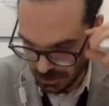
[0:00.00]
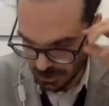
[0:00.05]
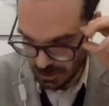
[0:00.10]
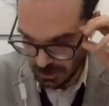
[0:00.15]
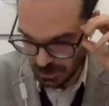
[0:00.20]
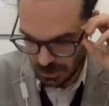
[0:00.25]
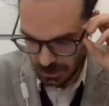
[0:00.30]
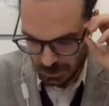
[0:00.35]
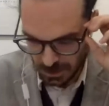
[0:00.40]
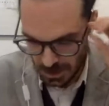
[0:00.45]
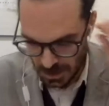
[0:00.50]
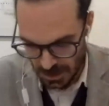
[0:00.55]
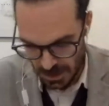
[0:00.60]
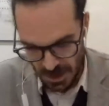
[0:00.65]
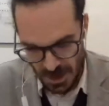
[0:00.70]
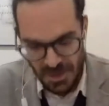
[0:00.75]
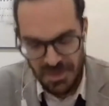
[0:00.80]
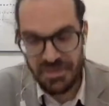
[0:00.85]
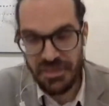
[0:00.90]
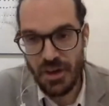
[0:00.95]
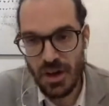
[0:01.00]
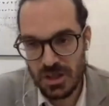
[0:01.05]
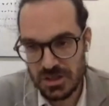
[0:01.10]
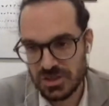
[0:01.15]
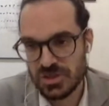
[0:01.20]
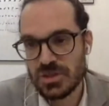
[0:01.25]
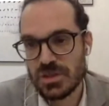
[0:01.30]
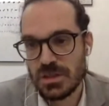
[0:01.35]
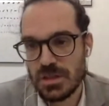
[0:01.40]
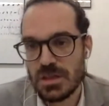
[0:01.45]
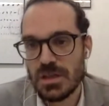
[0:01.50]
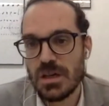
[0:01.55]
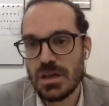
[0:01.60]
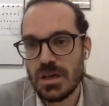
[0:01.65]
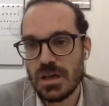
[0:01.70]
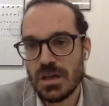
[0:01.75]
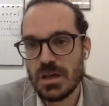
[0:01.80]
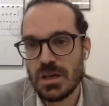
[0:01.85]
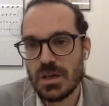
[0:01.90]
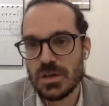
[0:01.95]
or thoughts
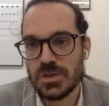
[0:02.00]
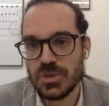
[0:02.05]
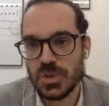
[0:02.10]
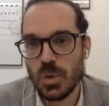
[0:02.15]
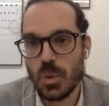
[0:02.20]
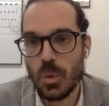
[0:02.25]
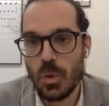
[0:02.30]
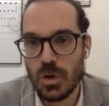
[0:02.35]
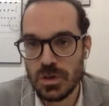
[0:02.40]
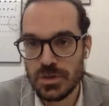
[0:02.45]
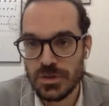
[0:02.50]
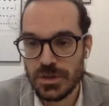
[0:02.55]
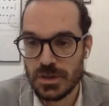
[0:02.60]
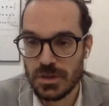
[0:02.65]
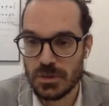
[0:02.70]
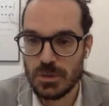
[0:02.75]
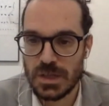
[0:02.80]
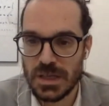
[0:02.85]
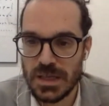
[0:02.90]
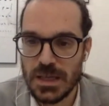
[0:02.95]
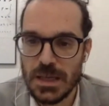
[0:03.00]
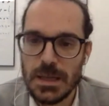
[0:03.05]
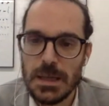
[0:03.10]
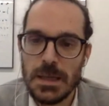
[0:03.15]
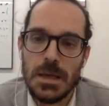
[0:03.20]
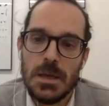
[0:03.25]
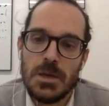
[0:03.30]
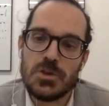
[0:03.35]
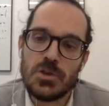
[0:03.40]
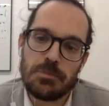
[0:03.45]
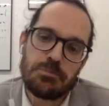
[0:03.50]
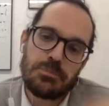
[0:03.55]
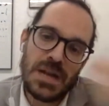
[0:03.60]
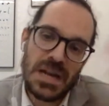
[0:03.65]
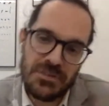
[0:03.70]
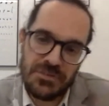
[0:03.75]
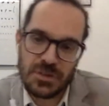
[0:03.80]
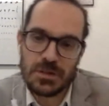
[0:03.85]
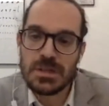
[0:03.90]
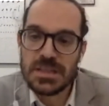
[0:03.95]
you want. Okay,
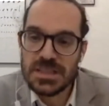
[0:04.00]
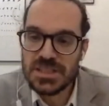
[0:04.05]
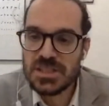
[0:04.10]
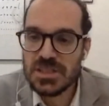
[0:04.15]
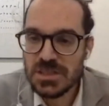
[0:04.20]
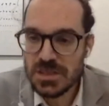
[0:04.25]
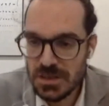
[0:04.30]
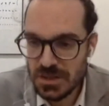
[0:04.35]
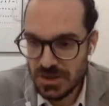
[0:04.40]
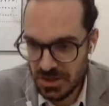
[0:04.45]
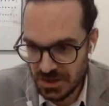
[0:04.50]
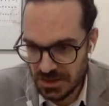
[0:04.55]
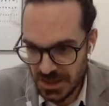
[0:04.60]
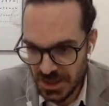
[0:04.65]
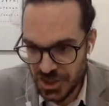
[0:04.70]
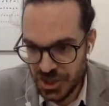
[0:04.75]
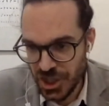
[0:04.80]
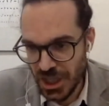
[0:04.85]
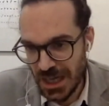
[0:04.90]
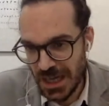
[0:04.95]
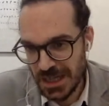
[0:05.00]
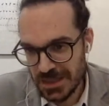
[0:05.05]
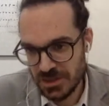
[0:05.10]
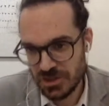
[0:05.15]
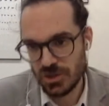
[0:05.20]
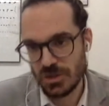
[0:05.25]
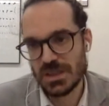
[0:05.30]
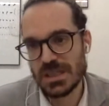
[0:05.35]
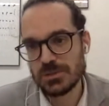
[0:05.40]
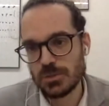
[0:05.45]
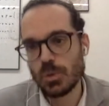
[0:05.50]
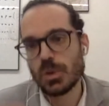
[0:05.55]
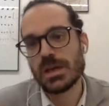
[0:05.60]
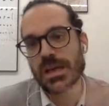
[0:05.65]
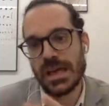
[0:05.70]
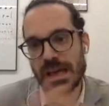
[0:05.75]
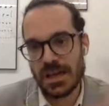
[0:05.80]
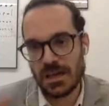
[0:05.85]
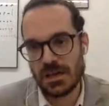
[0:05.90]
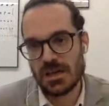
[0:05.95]
you preferably use the chat so
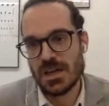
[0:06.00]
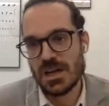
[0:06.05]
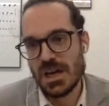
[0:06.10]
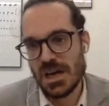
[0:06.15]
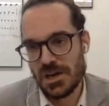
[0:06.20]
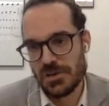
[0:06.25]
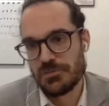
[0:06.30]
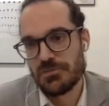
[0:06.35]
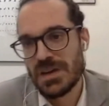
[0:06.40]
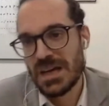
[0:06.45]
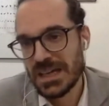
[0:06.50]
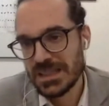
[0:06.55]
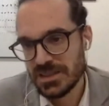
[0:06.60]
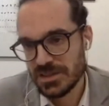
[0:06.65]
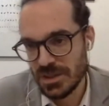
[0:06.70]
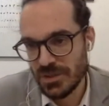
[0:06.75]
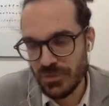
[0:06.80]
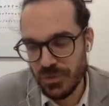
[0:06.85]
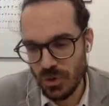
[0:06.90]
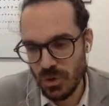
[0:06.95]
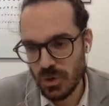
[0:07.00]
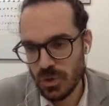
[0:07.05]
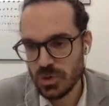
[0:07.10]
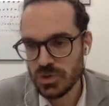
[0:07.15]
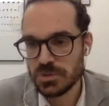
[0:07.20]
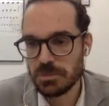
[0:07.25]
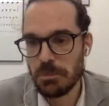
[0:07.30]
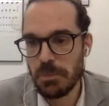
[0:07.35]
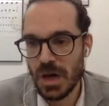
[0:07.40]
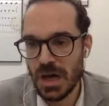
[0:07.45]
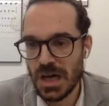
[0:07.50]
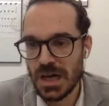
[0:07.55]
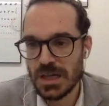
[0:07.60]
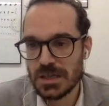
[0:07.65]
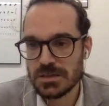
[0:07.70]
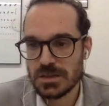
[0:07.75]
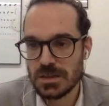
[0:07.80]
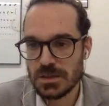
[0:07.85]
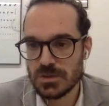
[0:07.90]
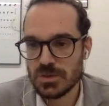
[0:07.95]
that we can arrange the floors,
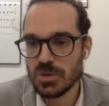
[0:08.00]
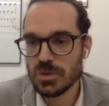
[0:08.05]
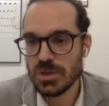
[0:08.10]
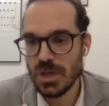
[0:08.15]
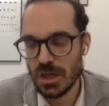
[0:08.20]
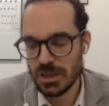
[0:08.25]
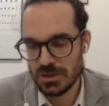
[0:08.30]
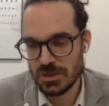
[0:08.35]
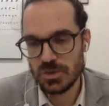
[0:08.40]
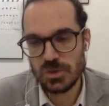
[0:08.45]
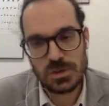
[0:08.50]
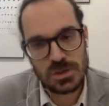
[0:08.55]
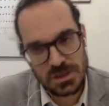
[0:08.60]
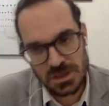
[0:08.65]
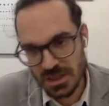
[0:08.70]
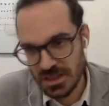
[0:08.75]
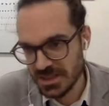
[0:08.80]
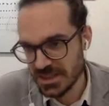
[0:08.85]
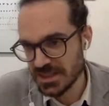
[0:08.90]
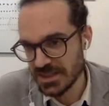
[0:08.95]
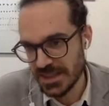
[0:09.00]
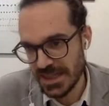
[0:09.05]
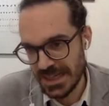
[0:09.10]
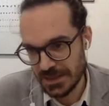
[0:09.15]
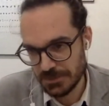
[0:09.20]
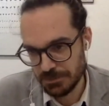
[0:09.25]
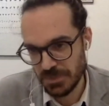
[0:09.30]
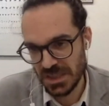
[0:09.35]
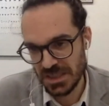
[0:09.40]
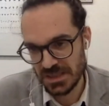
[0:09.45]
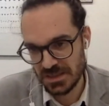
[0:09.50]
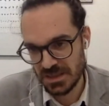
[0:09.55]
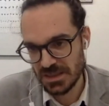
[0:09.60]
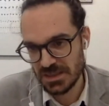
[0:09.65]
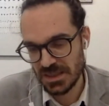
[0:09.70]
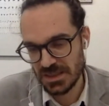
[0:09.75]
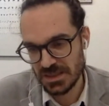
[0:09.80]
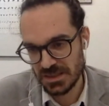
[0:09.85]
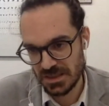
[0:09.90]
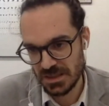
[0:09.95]
but do not hesitate,
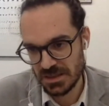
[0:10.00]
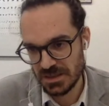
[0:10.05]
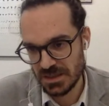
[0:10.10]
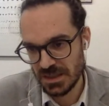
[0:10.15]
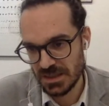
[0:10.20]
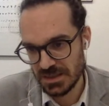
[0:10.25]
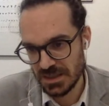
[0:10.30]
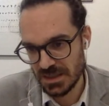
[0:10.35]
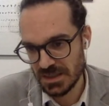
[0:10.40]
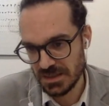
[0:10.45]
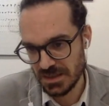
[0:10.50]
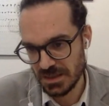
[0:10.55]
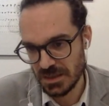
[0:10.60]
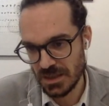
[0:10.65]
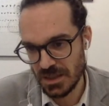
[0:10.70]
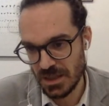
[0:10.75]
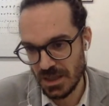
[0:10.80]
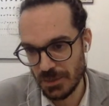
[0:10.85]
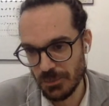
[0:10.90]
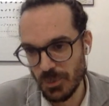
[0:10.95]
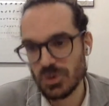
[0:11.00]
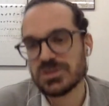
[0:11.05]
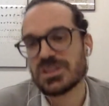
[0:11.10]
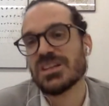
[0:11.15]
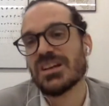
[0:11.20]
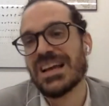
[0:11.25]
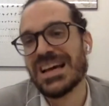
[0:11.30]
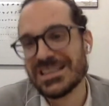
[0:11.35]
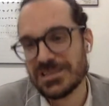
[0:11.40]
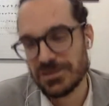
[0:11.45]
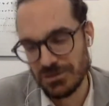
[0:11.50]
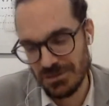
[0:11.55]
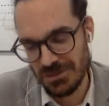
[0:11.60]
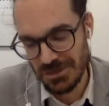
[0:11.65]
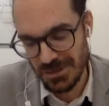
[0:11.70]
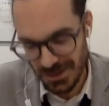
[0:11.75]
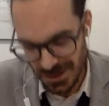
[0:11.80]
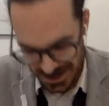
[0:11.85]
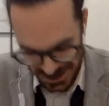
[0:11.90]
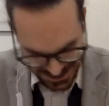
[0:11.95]
please. This is a
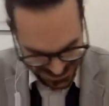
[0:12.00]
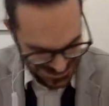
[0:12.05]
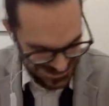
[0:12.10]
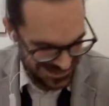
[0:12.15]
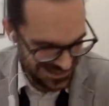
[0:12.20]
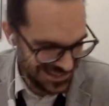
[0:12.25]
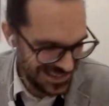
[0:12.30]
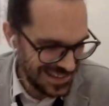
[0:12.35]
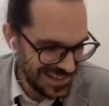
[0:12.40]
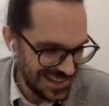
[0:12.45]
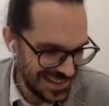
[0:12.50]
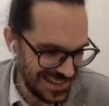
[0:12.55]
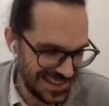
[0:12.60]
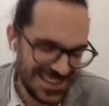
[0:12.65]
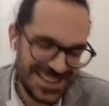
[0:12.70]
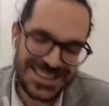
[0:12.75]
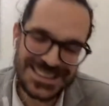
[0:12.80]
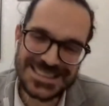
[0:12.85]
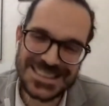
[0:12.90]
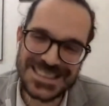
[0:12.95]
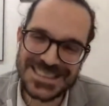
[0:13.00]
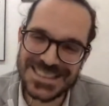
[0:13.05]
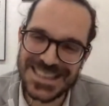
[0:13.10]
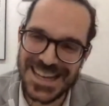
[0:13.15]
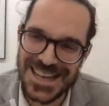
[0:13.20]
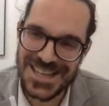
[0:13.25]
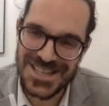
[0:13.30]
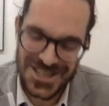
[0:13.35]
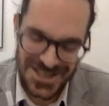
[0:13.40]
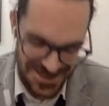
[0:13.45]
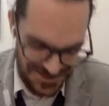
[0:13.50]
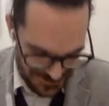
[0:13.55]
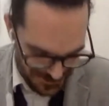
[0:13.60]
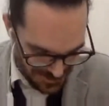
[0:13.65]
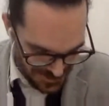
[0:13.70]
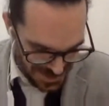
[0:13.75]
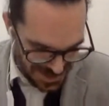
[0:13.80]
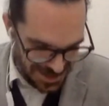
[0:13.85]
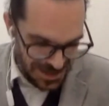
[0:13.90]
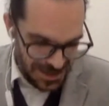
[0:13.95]
multilateral discussion.